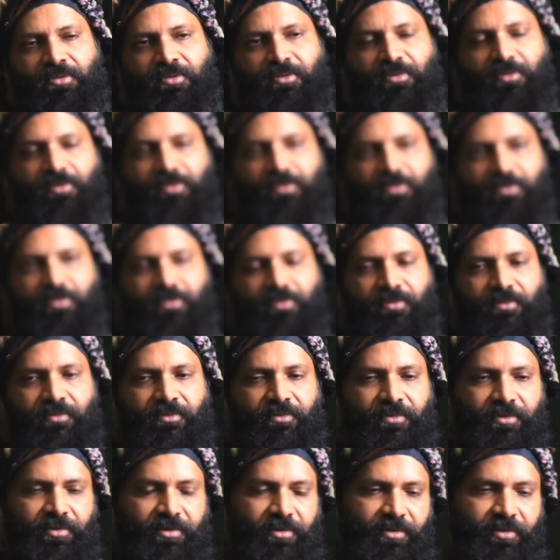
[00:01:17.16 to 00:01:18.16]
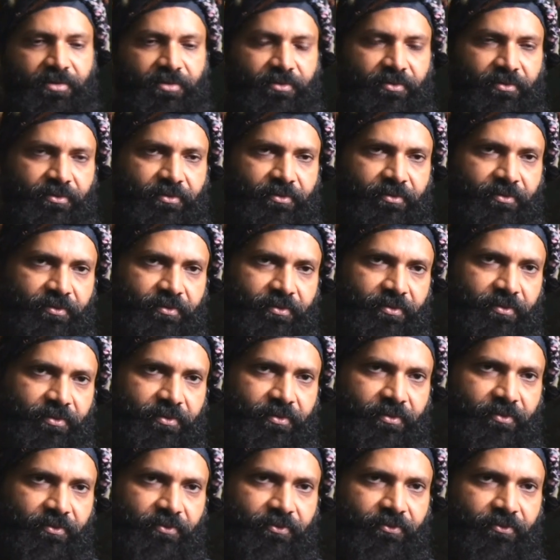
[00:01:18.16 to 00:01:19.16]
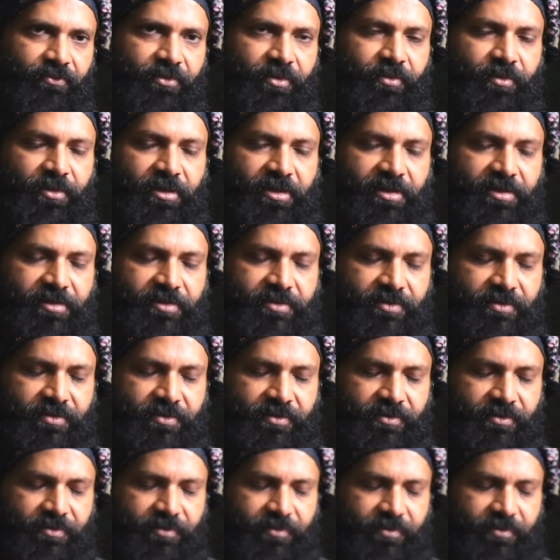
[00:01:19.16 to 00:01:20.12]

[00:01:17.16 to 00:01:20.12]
our females.